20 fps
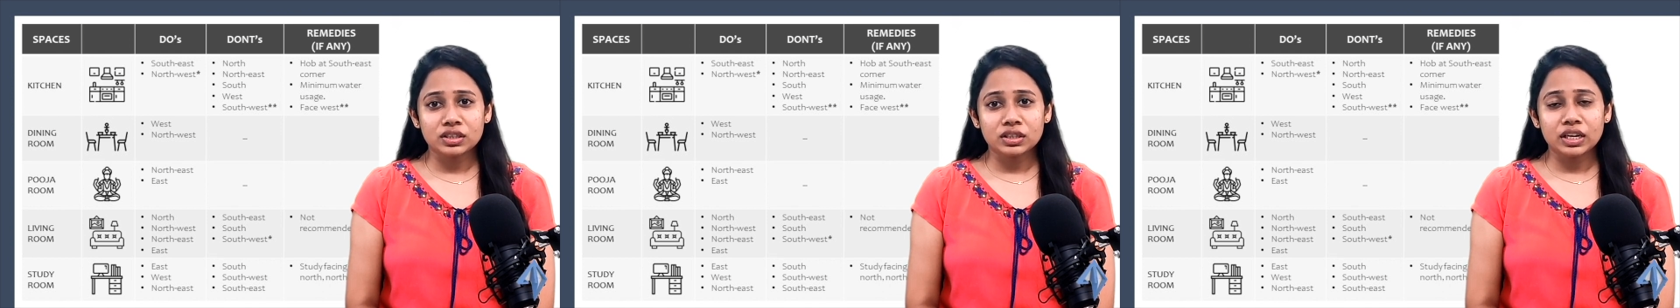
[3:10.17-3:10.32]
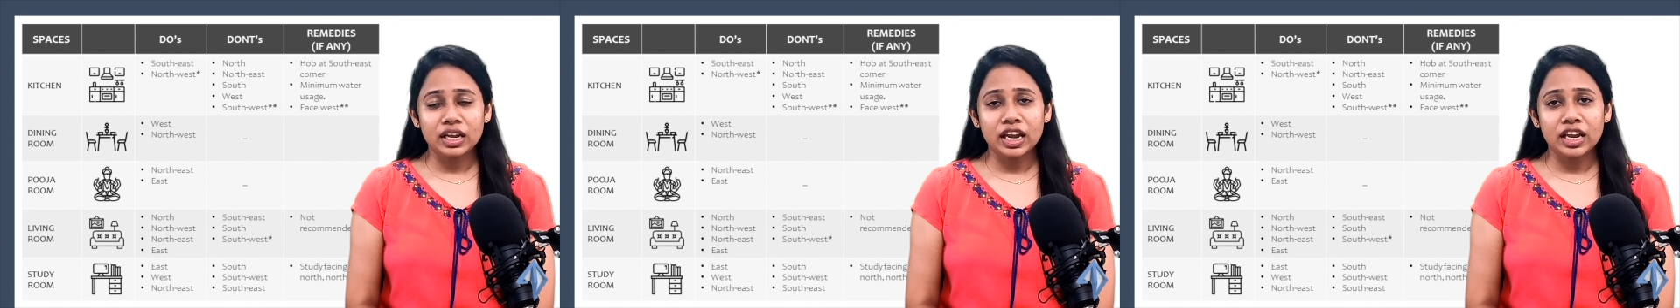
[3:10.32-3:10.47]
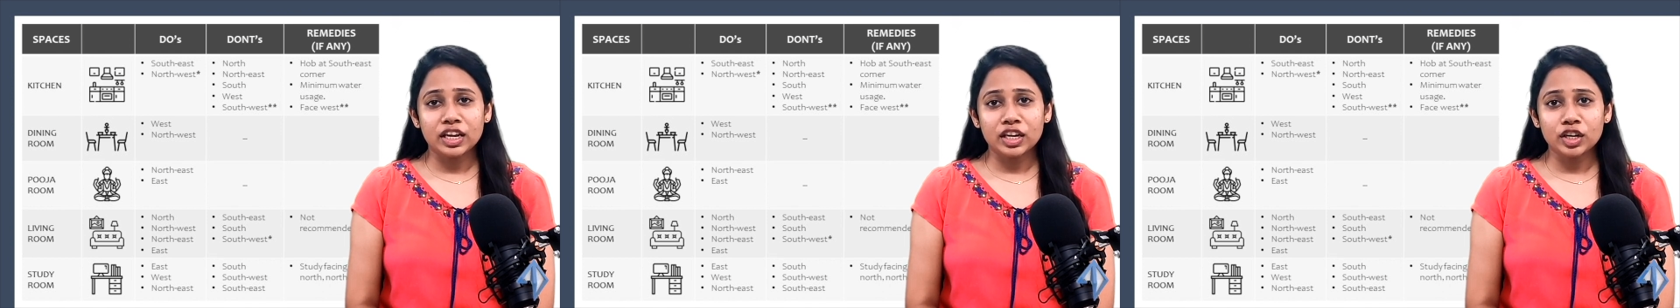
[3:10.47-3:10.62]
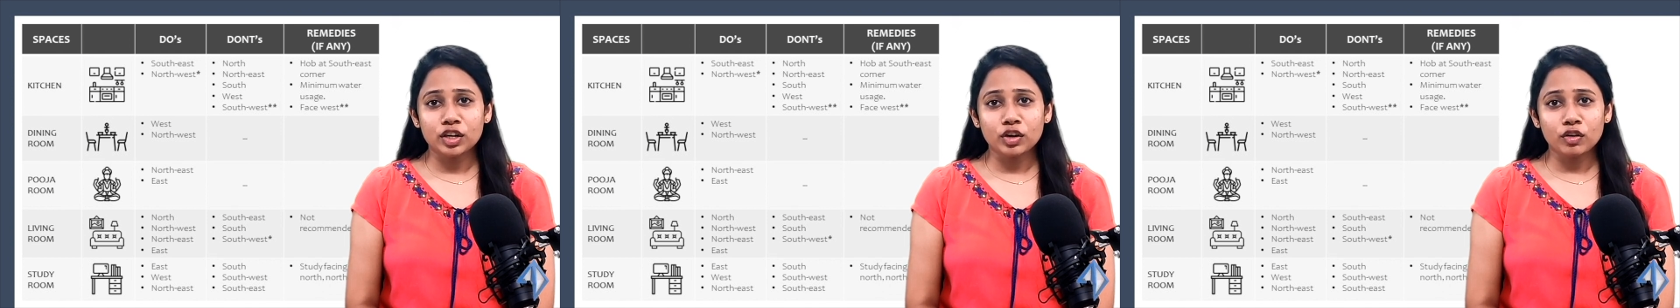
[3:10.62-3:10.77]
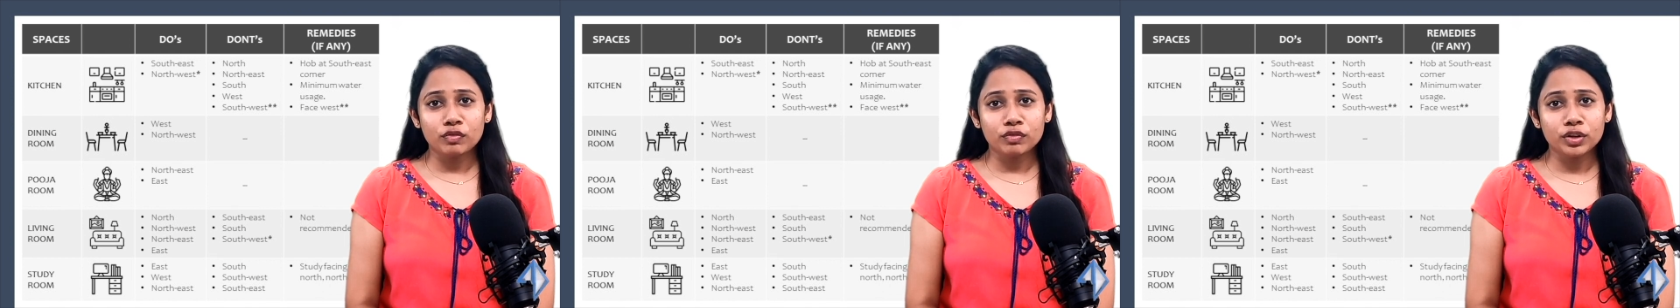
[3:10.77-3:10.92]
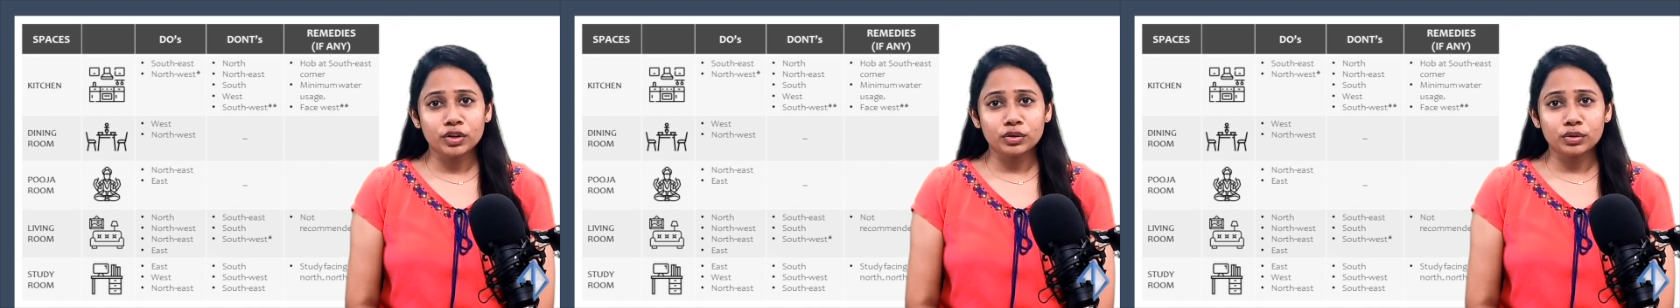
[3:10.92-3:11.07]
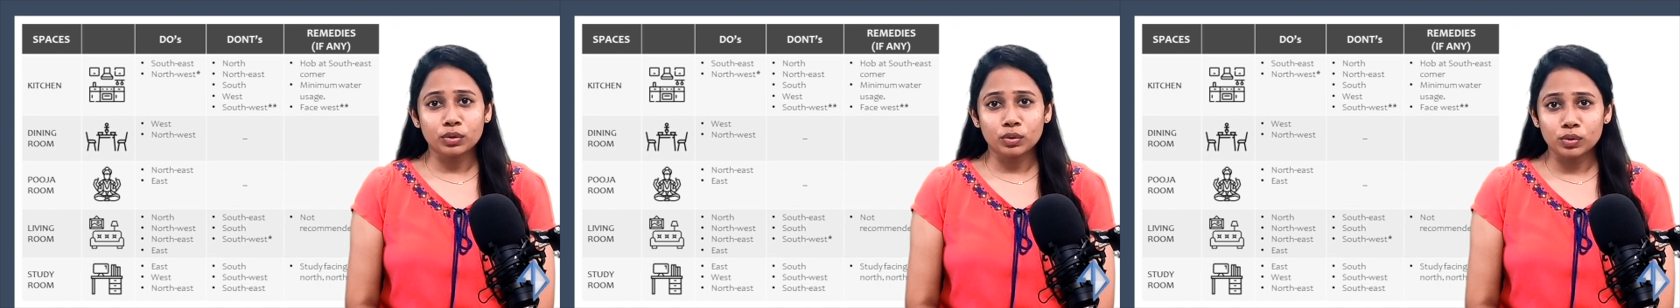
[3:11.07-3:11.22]
any of the
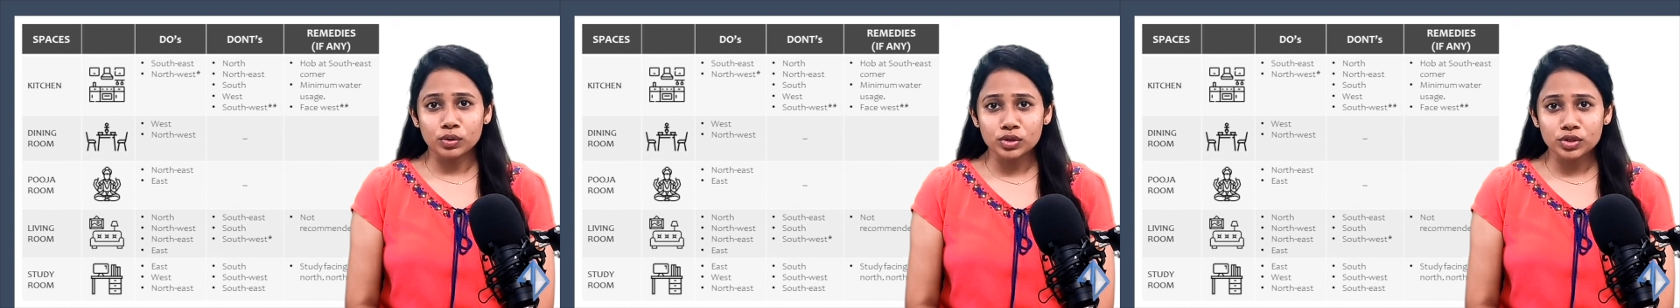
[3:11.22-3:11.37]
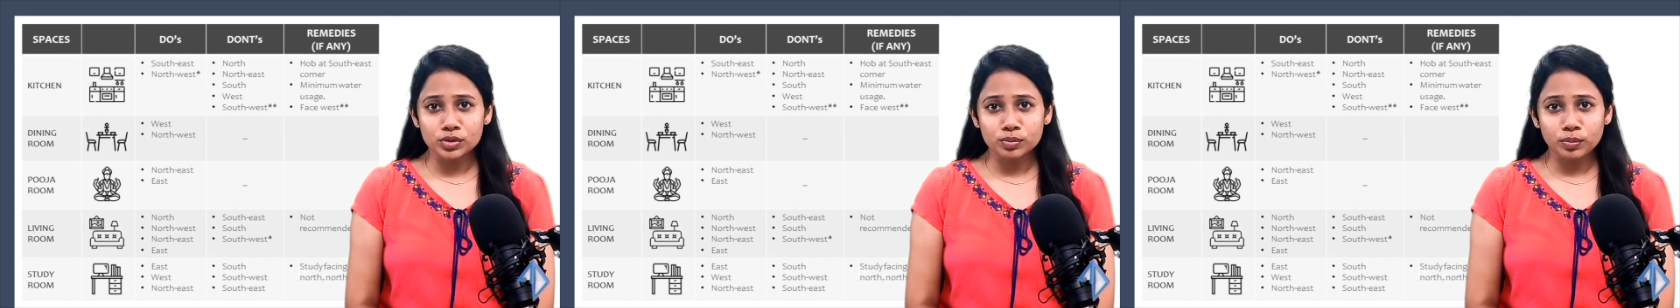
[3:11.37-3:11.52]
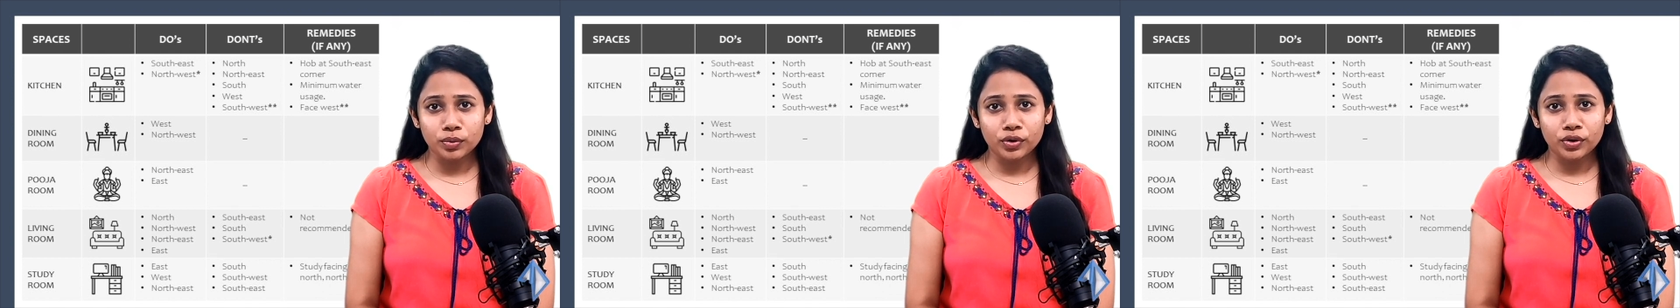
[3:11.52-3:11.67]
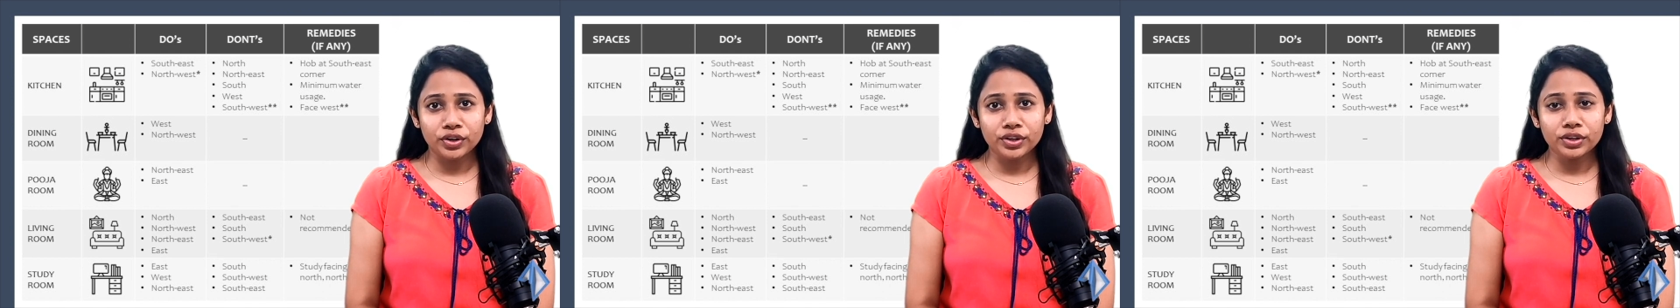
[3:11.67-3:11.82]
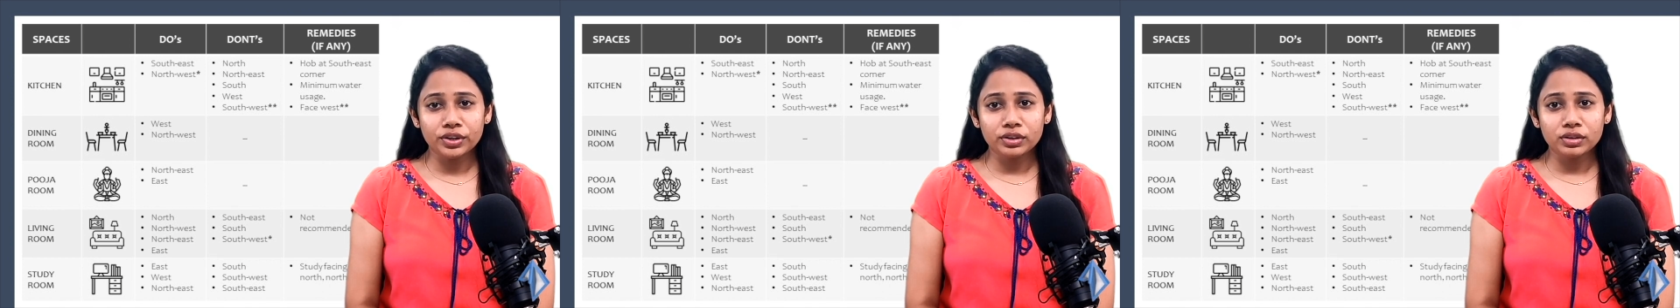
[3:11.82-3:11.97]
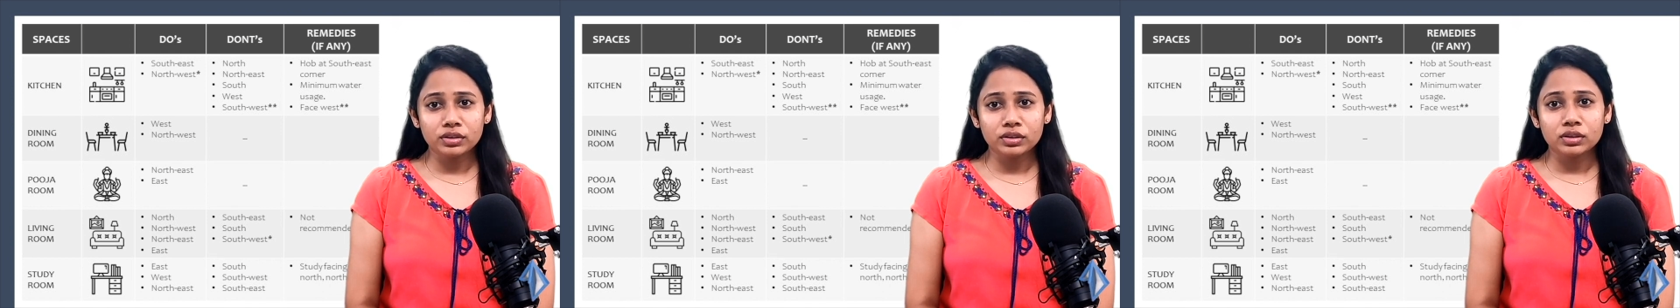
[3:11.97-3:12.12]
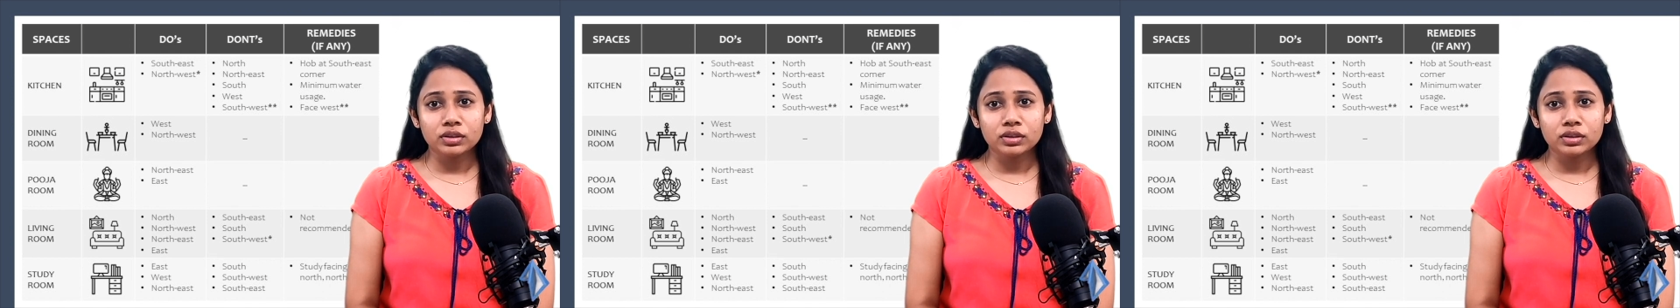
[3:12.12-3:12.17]
doors point,